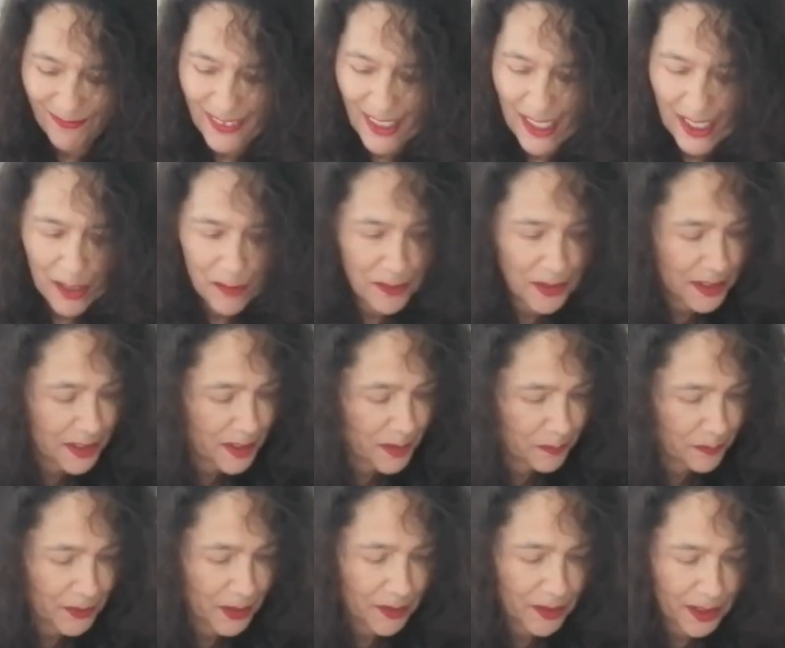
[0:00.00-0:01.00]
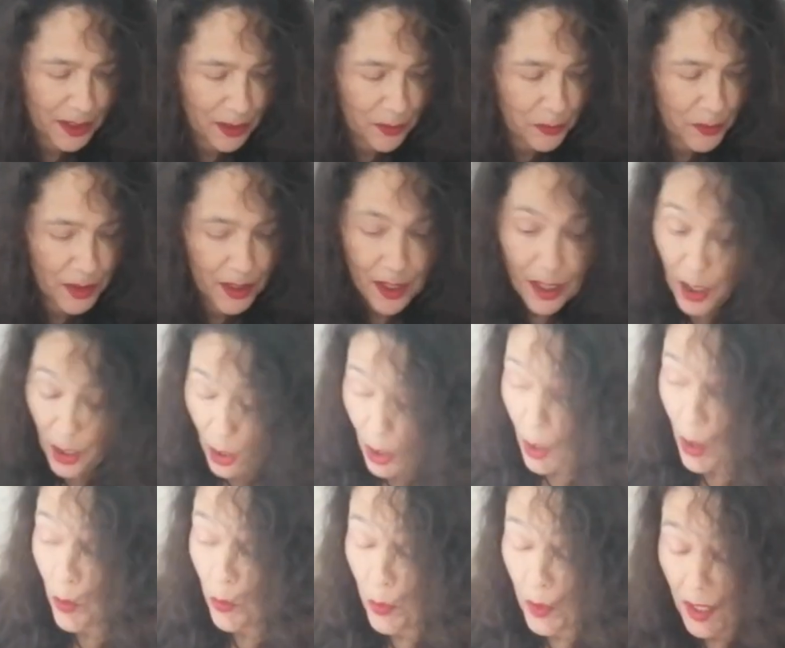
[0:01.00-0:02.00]
I love it. Okay,
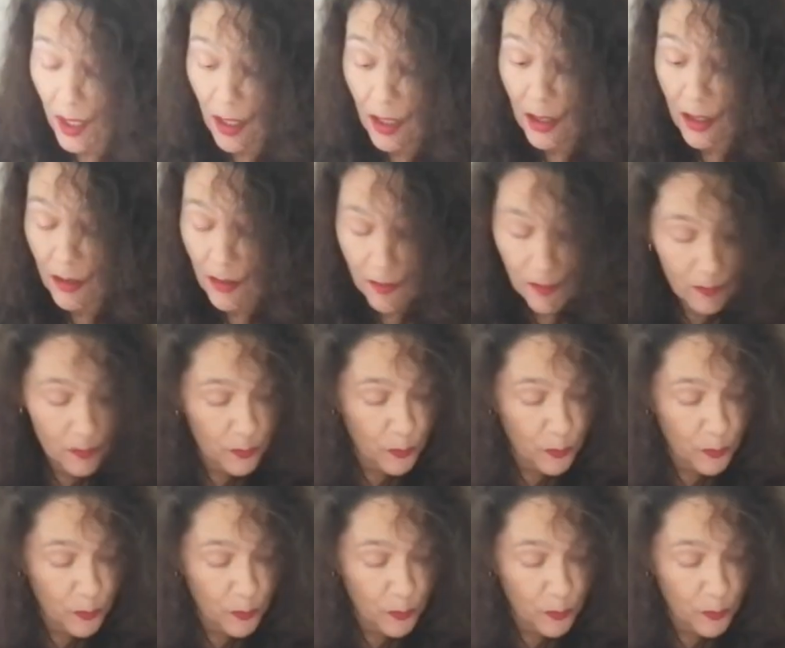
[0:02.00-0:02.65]
we are